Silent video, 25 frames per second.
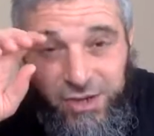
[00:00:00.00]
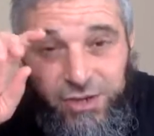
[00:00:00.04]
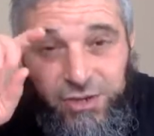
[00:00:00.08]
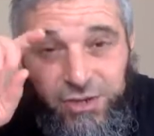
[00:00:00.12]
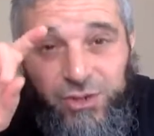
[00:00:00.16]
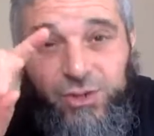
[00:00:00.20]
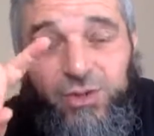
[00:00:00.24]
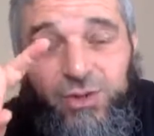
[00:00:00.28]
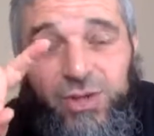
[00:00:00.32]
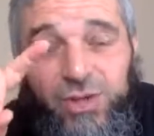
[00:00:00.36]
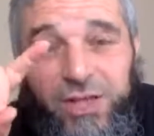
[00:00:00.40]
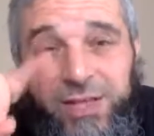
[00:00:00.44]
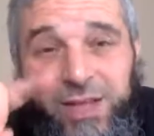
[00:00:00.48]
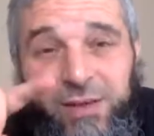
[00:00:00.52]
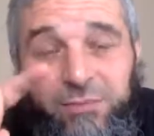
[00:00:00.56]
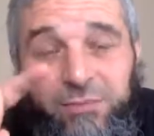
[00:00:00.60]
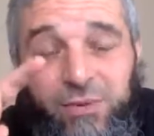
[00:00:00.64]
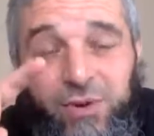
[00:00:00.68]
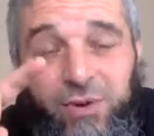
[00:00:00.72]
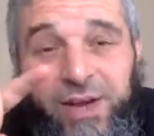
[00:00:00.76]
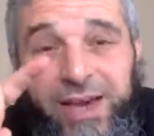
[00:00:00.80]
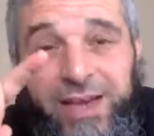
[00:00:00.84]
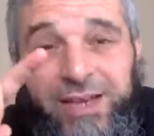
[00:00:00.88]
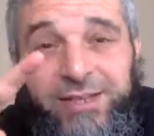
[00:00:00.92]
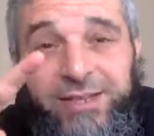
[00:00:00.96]
Surah
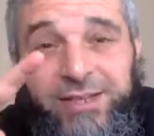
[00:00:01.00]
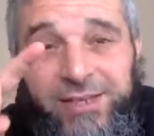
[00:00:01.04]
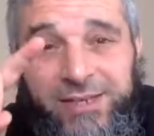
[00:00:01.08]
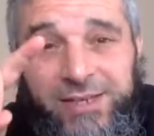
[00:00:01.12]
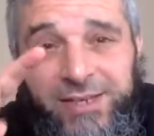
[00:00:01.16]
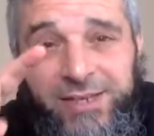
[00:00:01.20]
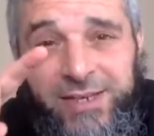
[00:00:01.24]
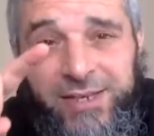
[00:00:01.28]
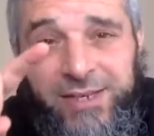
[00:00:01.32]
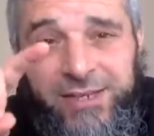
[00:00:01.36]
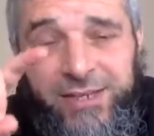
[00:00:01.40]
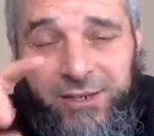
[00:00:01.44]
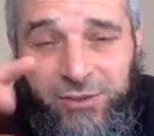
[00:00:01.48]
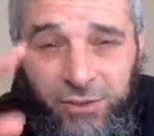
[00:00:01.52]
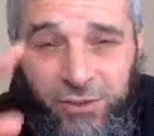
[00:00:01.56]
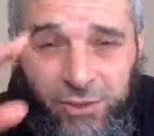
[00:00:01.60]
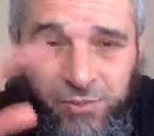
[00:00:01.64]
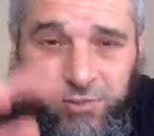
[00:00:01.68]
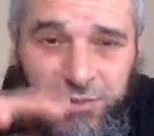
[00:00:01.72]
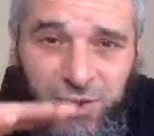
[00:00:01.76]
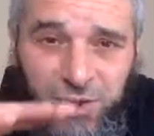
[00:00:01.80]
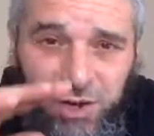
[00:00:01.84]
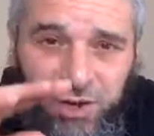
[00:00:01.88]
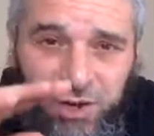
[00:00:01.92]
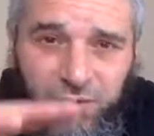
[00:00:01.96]
number eighty-six in
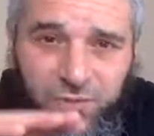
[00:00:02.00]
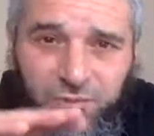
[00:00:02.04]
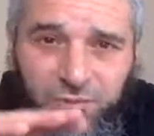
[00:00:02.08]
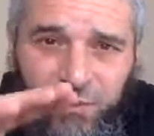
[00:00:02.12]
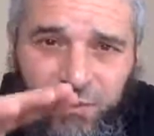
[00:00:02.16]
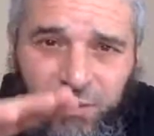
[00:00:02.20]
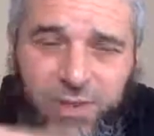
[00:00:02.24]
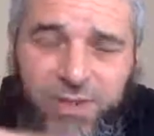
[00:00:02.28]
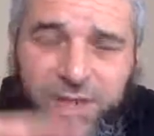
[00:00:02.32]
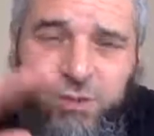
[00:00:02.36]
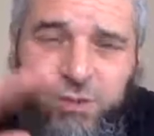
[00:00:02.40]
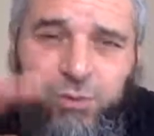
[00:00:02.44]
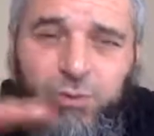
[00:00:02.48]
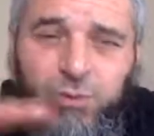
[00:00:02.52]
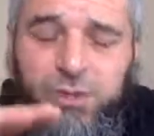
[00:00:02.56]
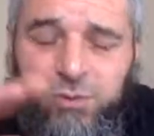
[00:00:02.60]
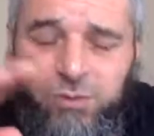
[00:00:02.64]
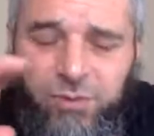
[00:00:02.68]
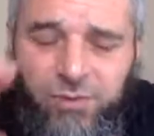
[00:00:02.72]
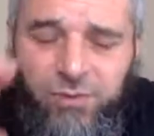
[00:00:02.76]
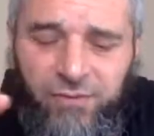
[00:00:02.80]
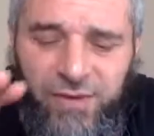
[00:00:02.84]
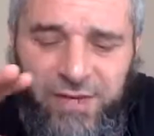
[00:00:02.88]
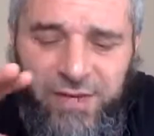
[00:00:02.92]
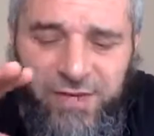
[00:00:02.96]
terms of when it was
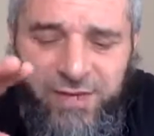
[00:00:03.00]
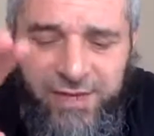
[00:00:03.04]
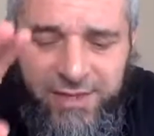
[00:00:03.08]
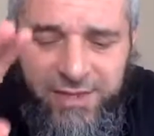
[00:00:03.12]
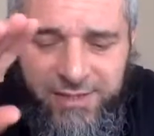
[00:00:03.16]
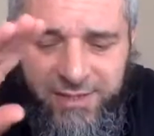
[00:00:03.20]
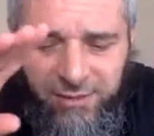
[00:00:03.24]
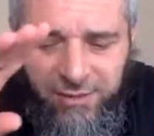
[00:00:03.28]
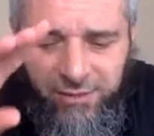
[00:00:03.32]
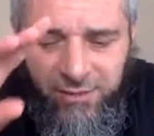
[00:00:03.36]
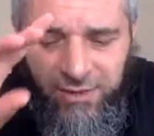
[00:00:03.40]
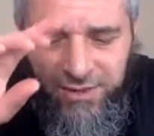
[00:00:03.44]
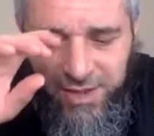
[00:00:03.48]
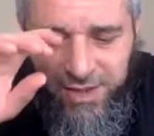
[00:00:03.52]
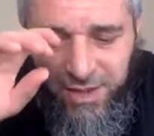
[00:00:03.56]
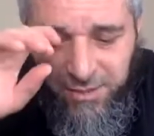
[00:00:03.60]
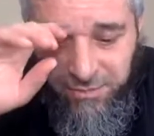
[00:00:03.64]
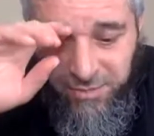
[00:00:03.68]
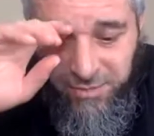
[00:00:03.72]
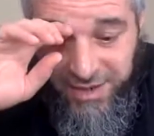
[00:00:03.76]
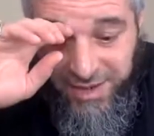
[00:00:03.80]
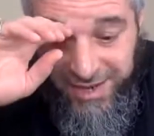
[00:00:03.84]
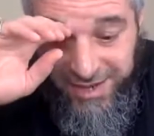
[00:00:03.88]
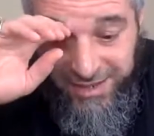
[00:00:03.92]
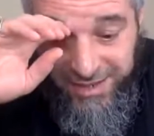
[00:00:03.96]
revealed. So
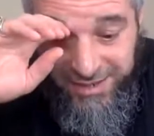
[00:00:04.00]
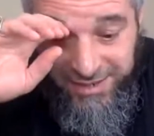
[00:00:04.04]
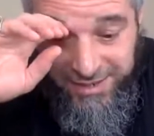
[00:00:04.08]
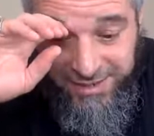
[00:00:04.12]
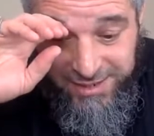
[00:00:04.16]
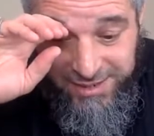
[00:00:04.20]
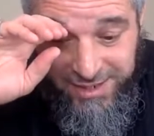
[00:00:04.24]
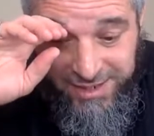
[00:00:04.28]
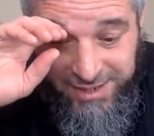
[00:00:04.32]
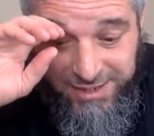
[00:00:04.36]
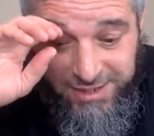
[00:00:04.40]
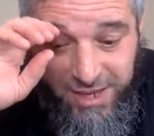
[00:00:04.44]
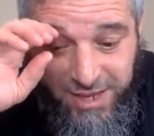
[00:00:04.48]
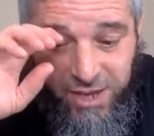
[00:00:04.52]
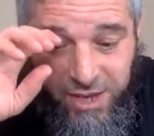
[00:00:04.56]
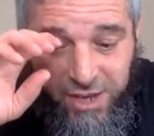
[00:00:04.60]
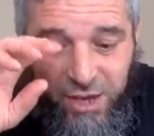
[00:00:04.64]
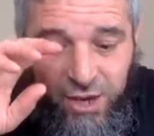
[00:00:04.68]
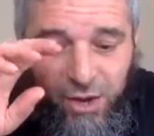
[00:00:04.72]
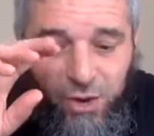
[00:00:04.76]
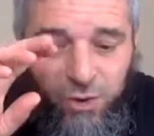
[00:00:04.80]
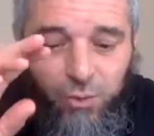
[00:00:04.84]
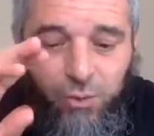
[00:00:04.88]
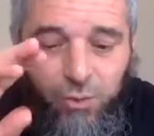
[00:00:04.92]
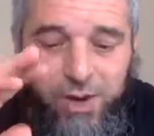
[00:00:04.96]
number eighty-six,
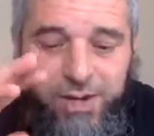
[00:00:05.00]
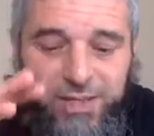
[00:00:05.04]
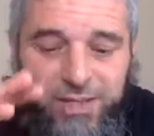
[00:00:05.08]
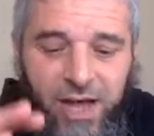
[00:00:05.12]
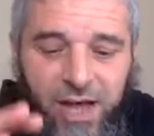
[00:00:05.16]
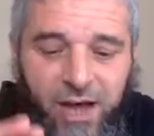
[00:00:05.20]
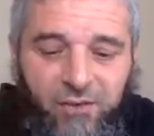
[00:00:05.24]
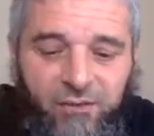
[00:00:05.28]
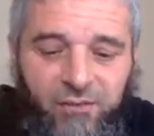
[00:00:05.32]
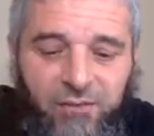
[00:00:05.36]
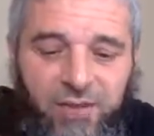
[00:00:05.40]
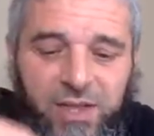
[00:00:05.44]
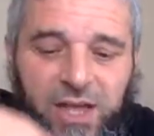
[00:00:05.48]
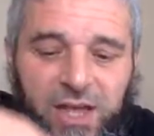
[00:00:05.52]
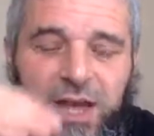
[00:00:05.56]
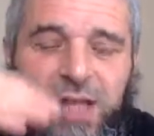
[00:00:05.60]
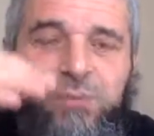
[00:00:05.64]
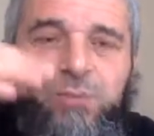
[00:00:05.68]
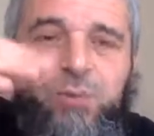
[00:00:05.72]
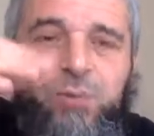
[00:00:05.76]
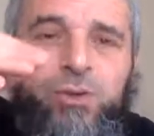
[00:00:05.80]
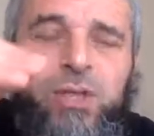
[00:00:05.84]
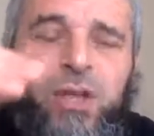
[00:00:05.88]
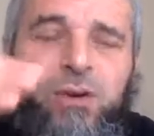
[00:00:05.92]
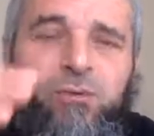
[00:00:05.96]
right after
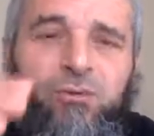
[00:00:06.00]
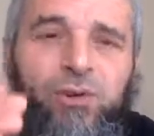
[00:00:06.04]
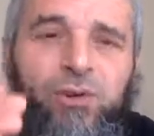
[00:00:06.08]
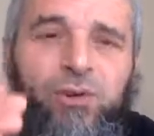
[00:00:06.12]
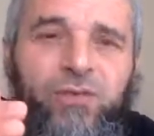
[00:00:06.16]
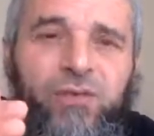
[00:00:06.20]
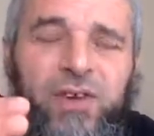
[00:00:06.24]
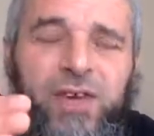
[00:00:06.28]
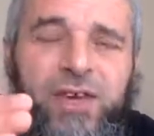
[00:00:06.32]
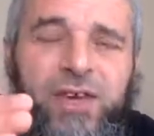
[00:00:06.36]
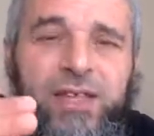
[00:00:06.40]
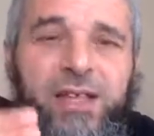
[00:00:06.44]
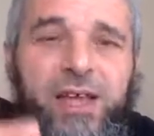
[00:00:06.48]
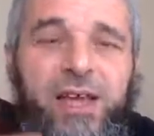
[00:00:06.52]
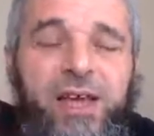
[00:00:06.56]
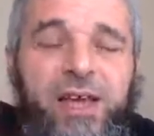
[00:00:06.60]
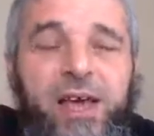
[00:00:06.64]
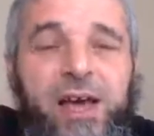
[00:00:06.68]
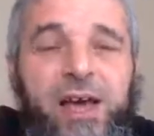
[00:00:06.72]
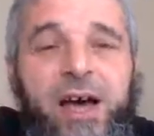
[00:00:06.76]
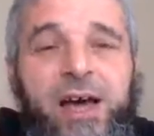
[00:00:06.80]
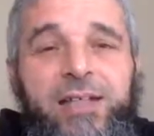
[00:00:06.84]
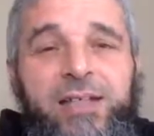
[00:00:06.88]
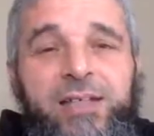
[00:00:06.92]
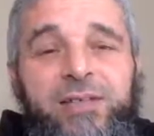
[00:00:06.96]
Al-Mutawafin,
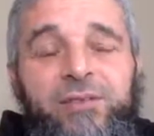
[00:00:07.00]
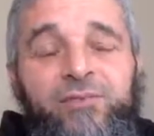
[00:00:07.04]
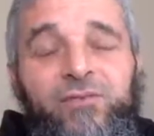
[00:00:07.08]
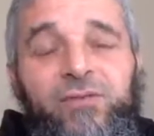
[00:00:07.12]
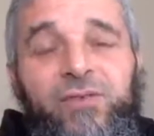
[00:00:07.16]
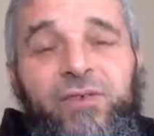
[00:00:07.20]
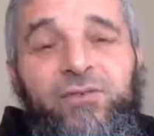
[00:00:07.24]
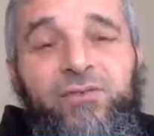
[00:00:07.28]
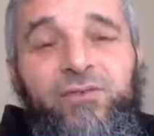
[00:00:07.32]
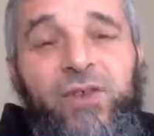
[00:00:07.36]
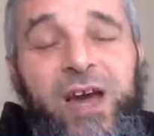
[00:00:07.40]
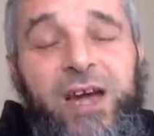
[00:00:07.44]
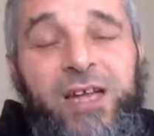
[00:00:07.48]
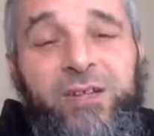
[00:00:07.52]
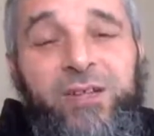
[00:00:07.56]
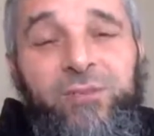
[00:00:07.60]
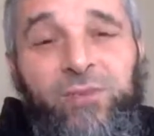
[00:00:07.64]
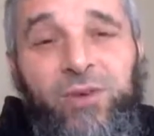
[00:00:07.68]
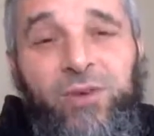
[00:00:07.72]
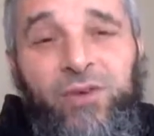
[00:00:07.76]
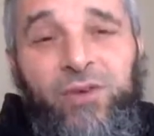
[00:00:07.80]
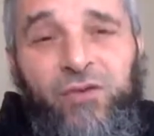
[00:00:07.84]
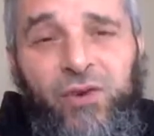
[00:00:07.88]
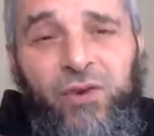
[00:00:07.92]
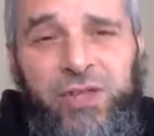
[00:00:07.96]
and in fact
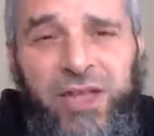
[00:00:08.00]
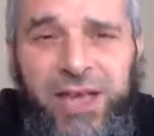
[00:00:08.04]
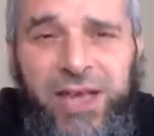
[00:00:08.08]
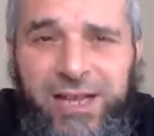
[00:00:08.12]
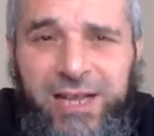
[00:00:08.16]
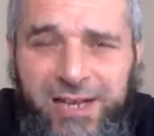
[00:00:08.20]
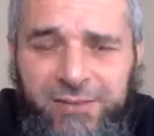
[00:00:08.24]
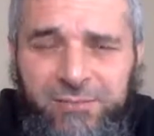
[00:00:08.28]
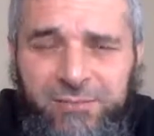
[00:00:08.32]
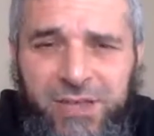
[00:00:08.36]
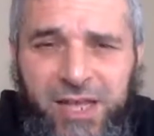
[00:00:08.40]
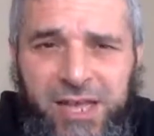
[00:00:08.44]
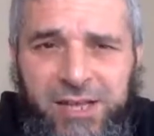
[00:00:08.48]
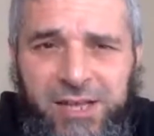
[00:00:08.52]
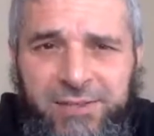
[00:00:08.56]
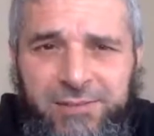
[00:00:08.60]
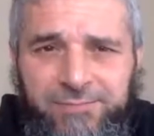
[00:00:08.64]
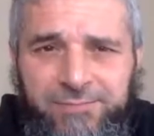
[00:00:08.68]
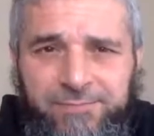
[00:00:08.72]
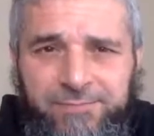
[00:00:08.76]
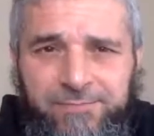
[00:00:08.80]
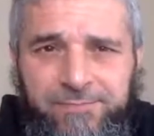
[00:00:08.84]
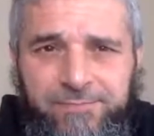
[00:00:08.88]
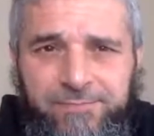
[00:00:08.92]
before Al-Imran.